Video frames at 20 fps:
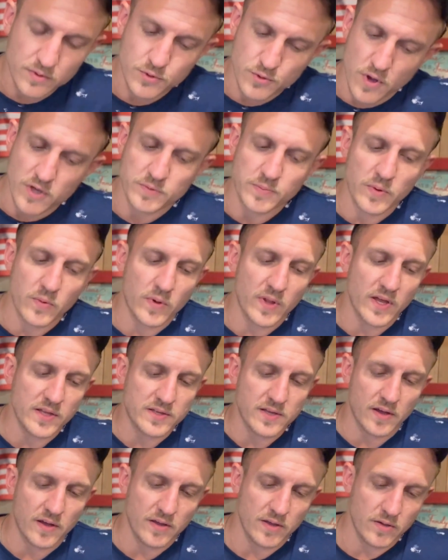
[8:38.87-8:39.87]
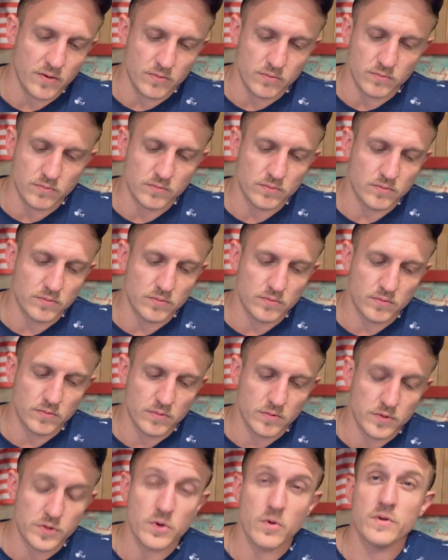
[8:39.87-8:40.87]
Trust me when I tell you,
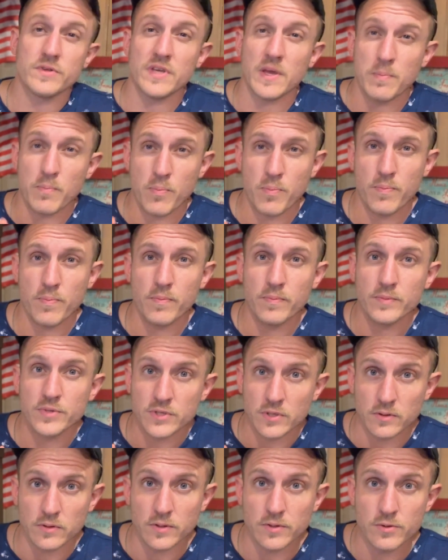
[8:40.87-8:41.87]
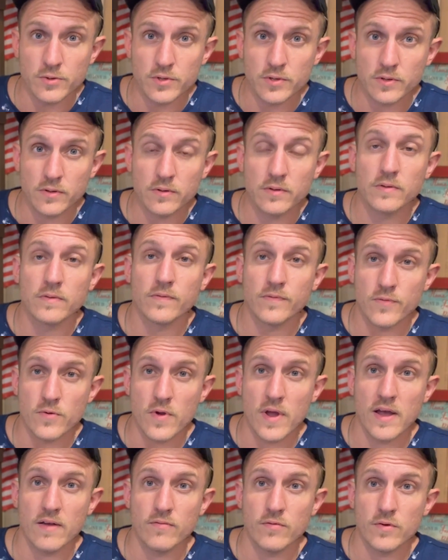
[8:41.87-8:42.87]
there is a solution
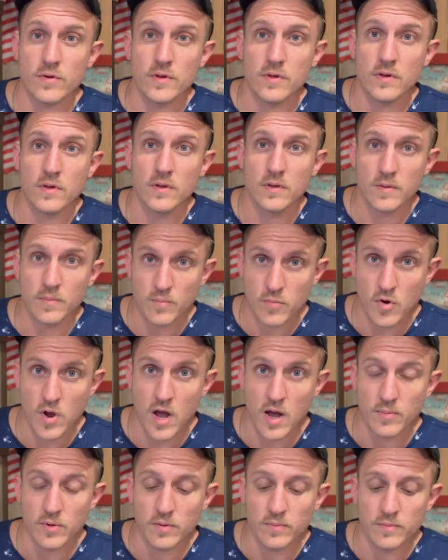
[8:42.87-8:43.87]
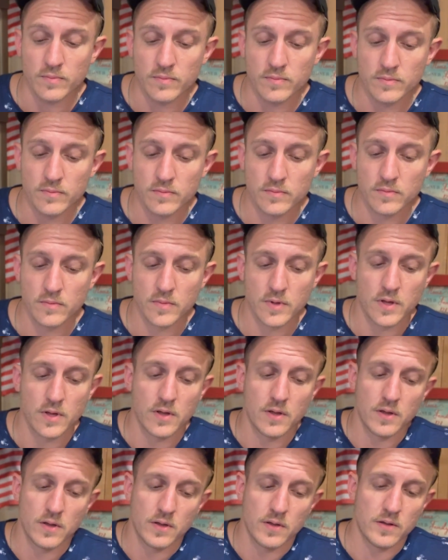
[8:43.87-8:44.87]
for every problem.
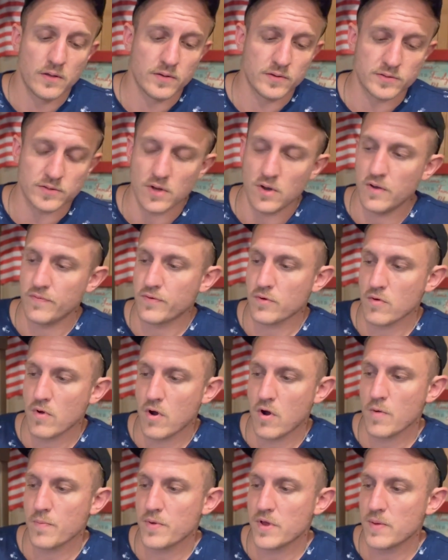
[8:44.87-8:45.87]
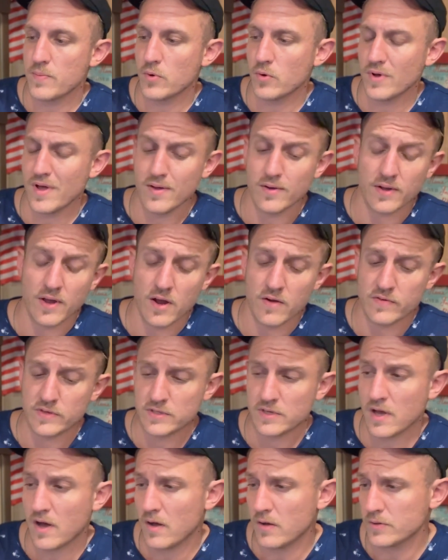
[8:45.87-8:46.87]
So if there are people, I don't care if
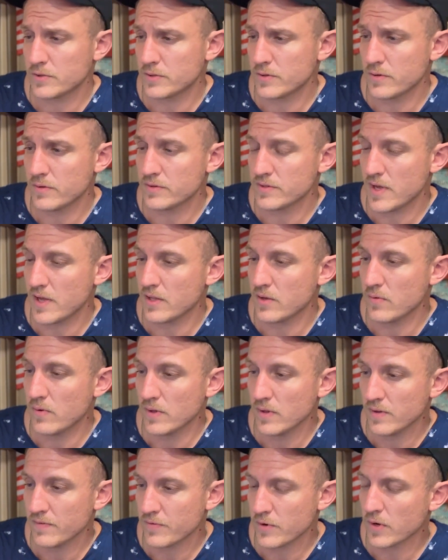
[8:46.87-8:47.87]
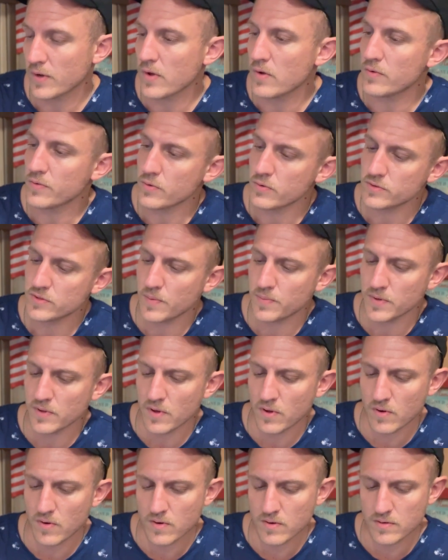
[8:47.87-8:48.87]
it's college students, anyone, if you're going through something
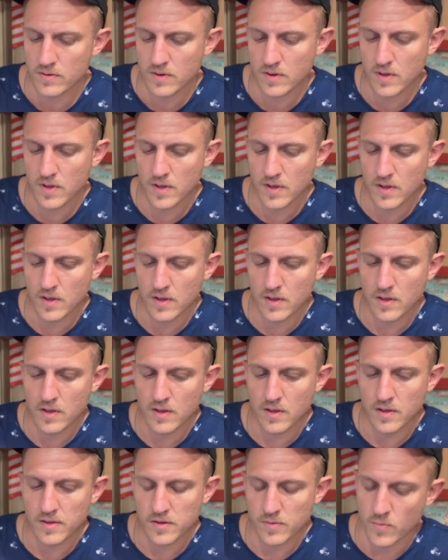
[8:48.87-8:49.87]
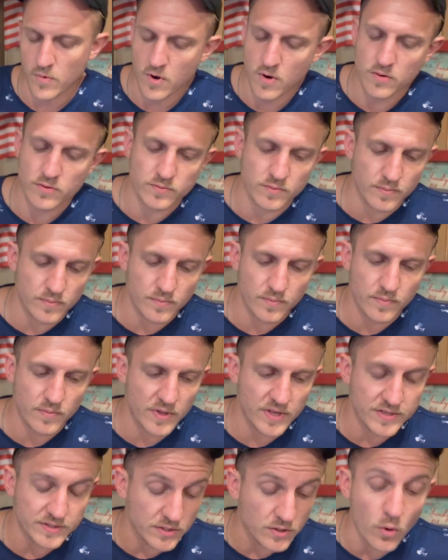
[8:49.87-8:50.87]
hard, tomorrow
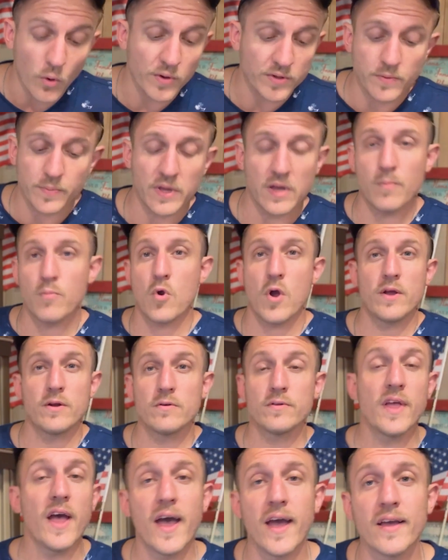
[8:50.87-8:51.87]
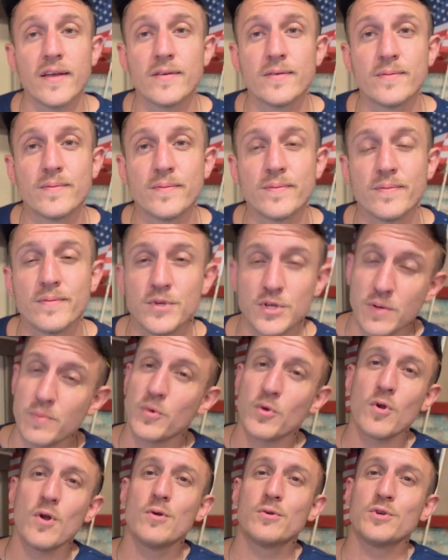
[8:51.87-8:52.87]
is going to be a brighter day.
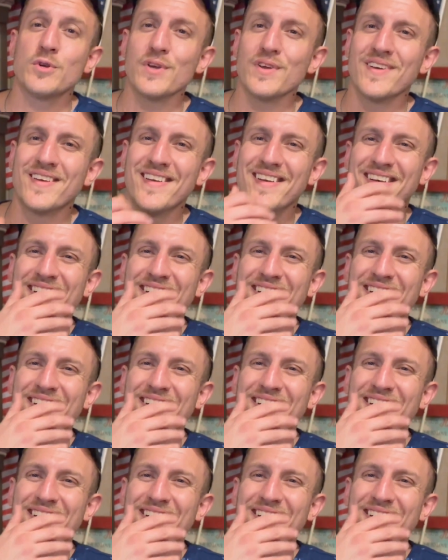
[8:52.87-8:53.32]
Jim Croce.